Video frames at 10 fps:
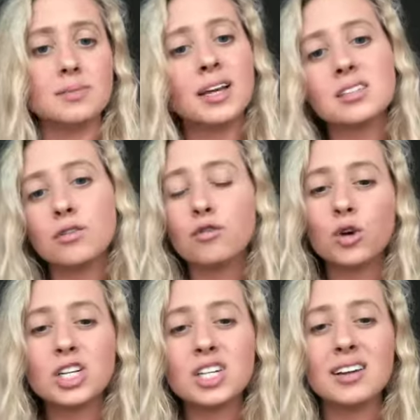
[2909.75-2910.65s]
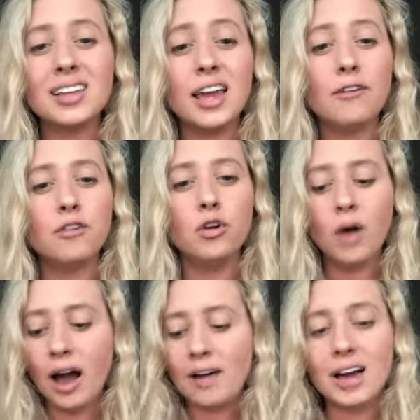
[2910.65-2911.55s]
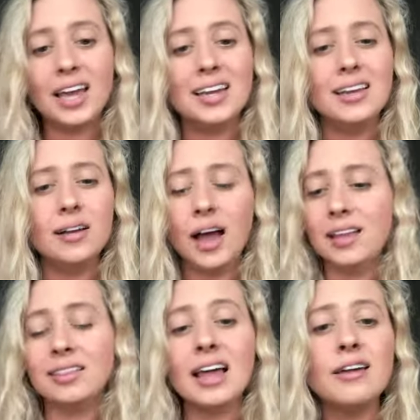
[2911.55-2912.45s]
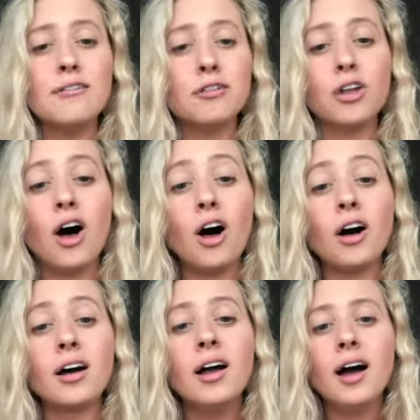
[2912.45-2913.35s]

Because unfortunately, if you have a, a lifelong,